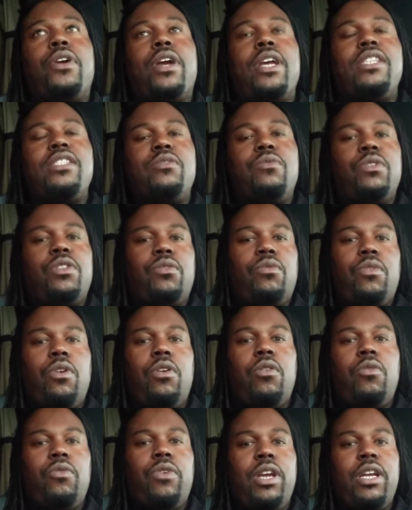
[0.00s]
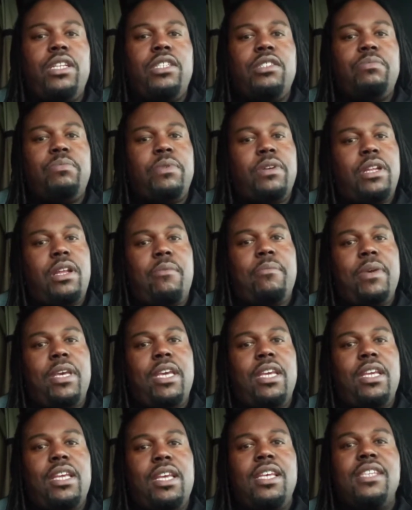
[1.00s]
crazy with the road rage, but I
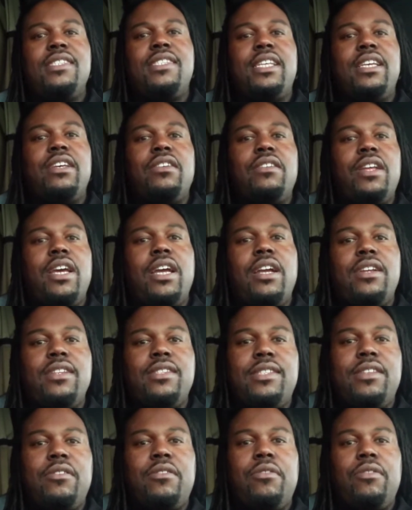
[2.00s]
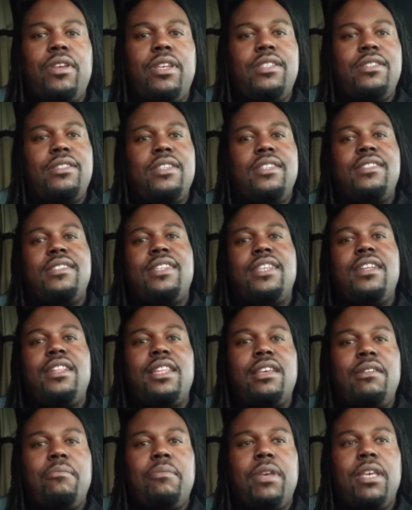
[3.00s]
mean, it's still there. It's
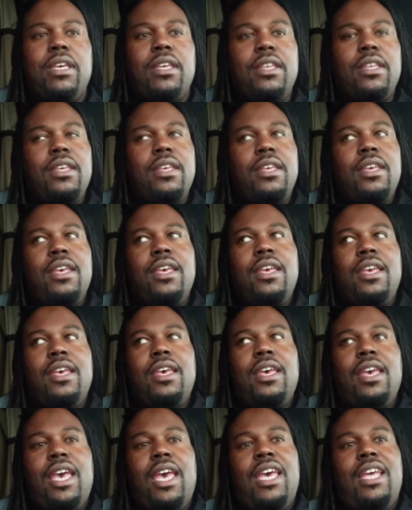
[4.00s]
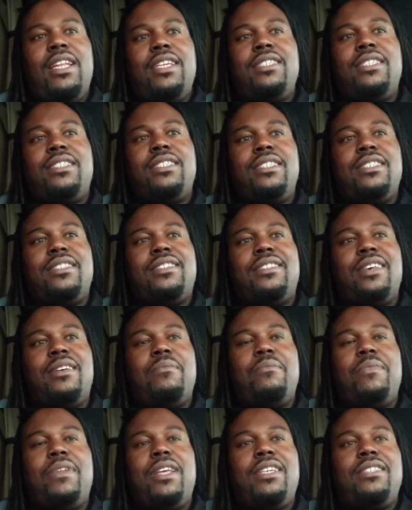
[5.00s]
still in me. And it's just
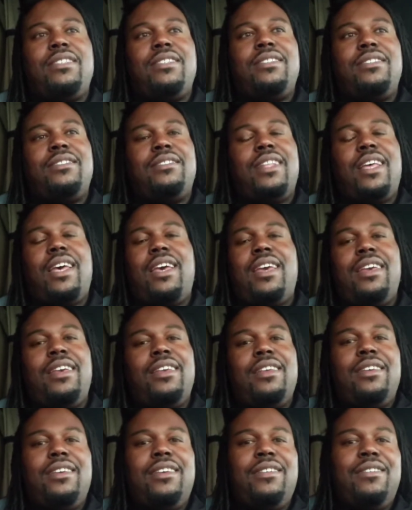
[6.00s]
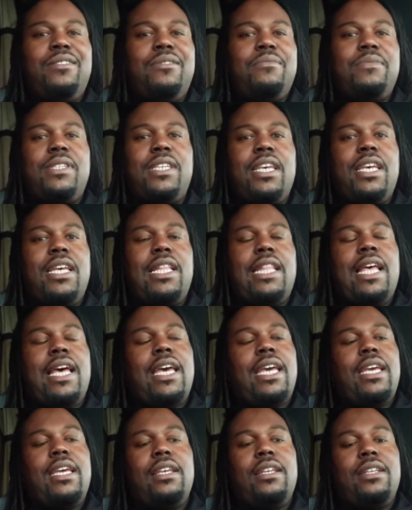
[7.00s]
something that's just you know what I'm
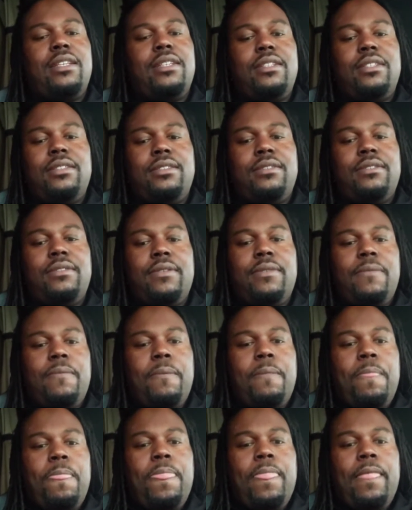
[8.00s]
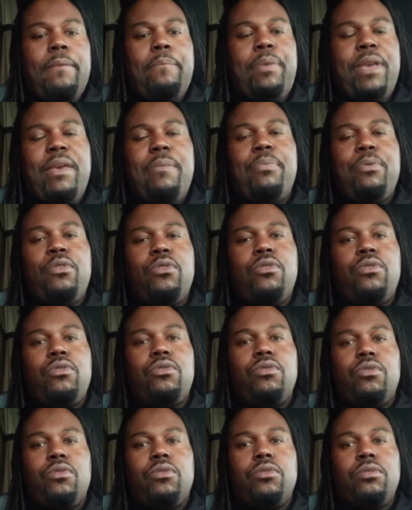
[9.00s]
saying?
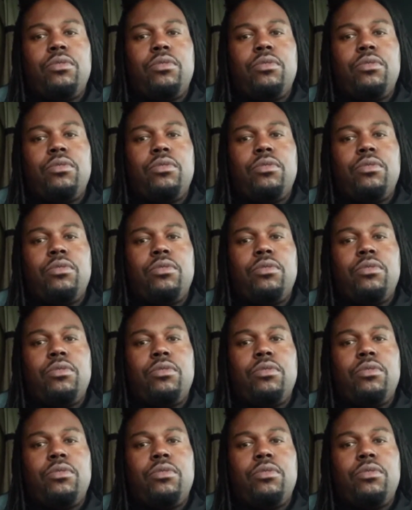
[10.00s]
People.